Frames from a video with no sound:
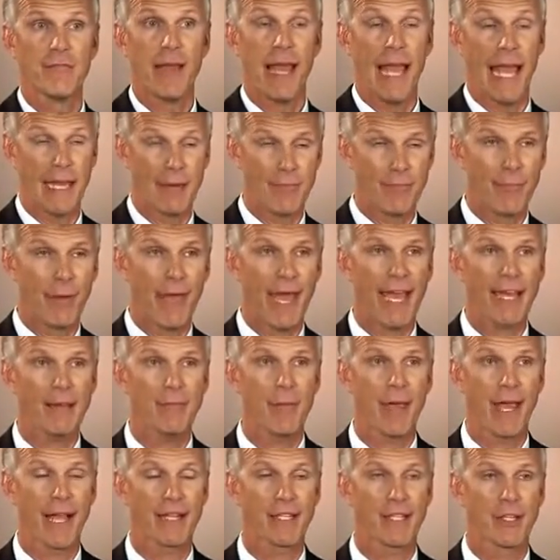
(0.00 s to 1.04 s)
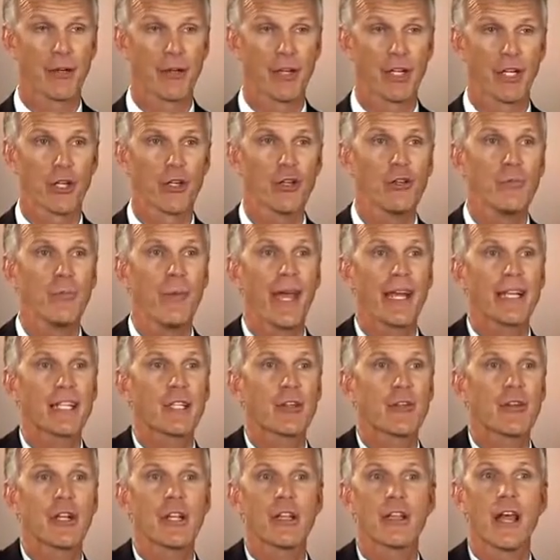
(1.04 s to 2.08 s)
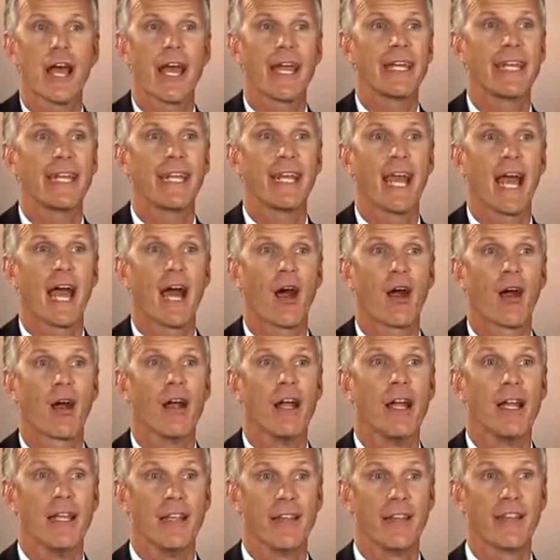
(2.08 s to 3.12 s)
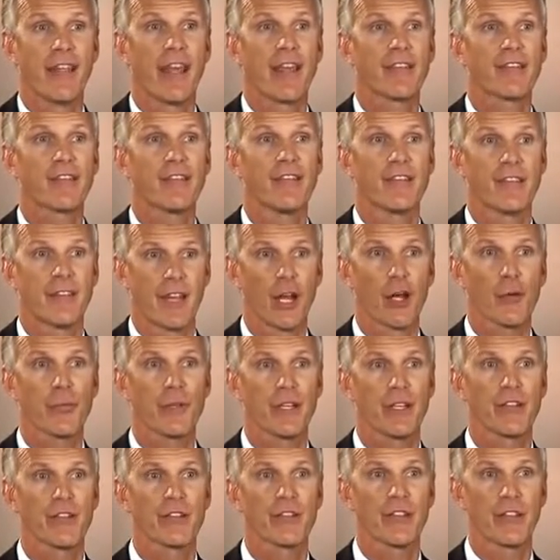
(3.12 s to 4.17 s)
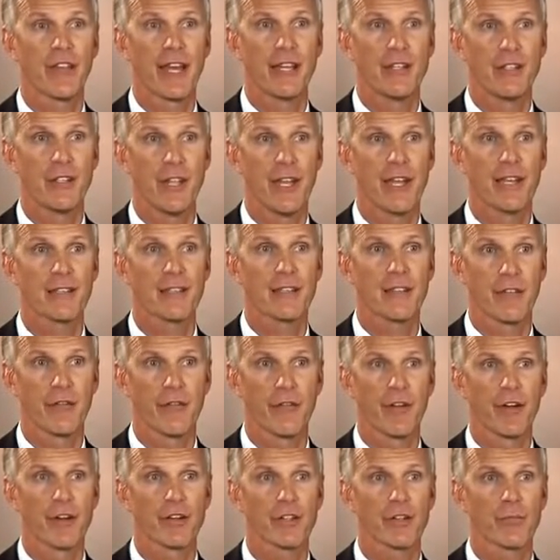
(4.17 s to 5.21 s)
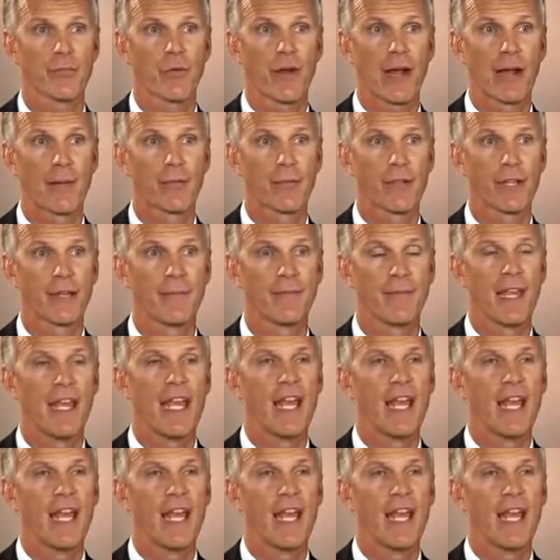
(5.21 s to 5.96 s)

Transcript: and bad bacteria, good bacteria lining our intestines and helping us to digest and function properly,